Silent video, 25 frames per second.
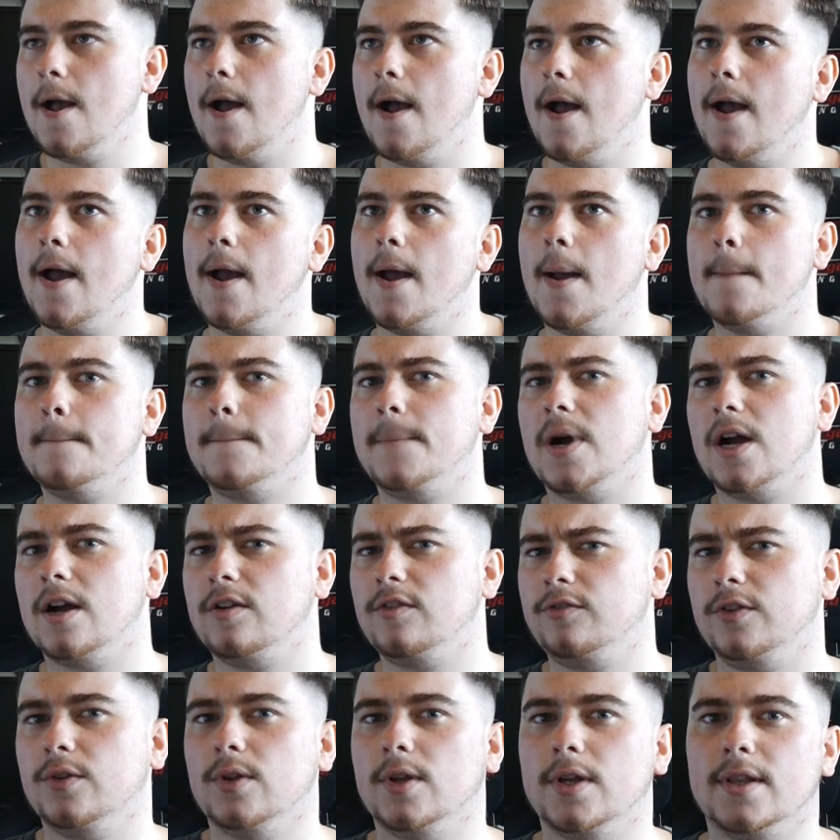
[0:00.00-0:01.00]
But I
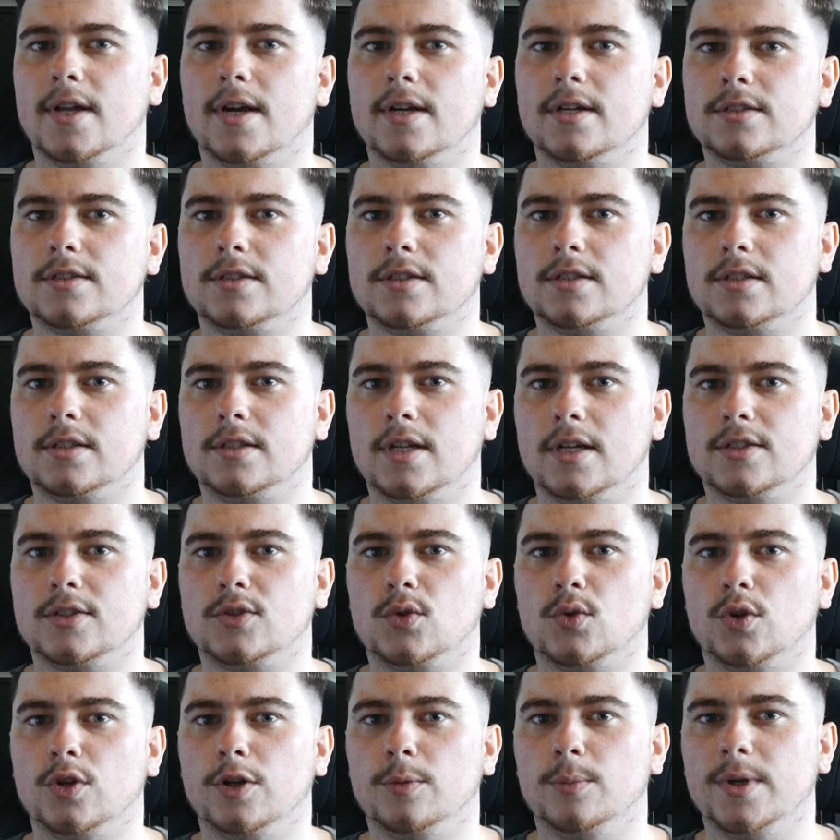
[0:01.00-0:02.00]
feel like that's
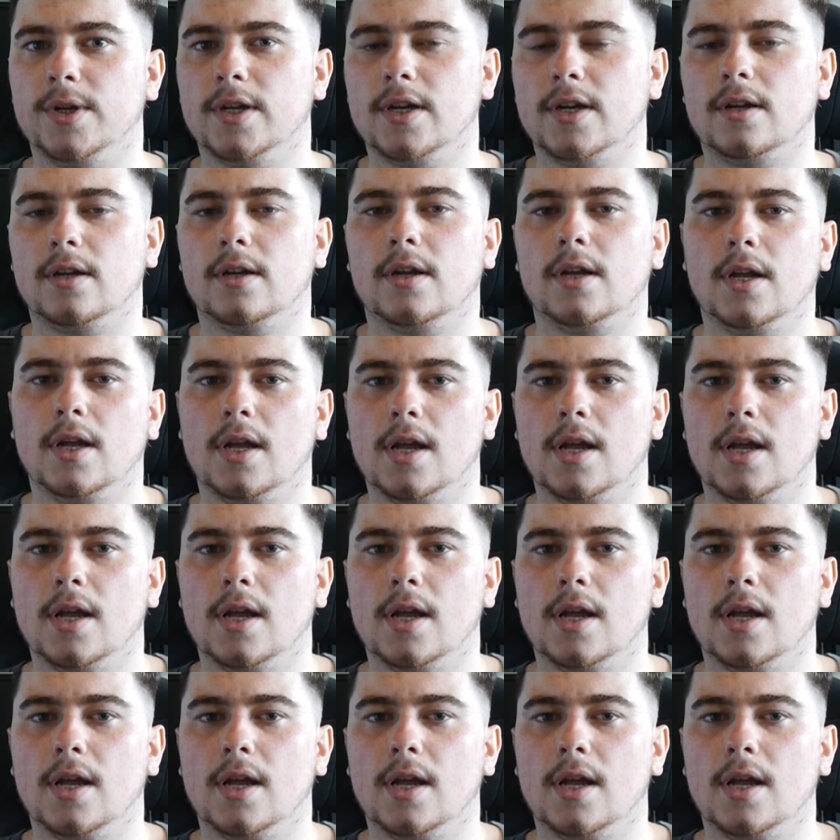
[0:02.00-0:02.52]
going to be it.